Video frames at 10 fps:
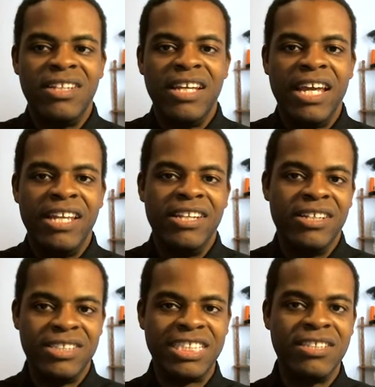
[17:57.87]
and
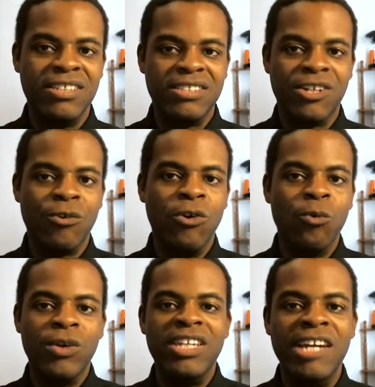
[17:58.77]
just a general
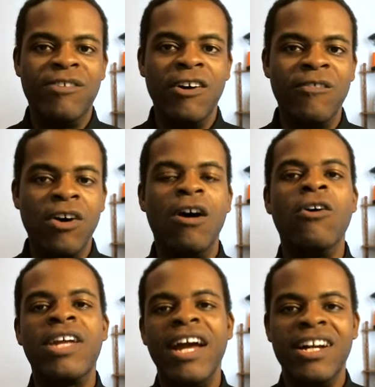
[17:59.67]
relief of,
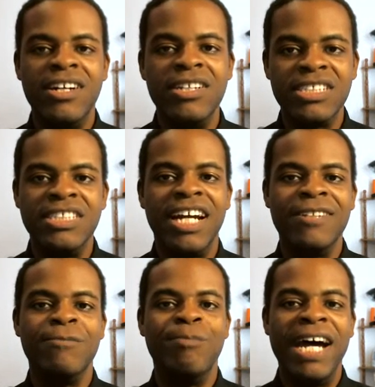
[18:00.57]
okay, good, it's not
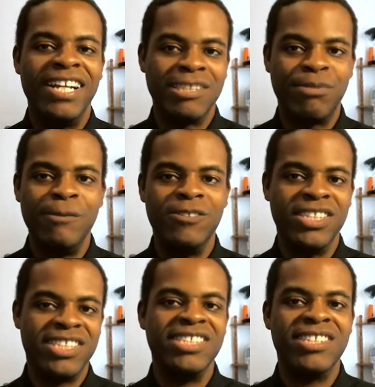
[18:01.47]
bad as a people.
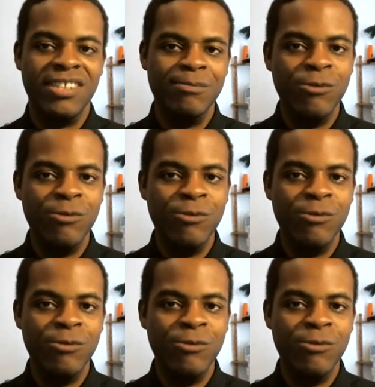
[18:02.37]
This is a good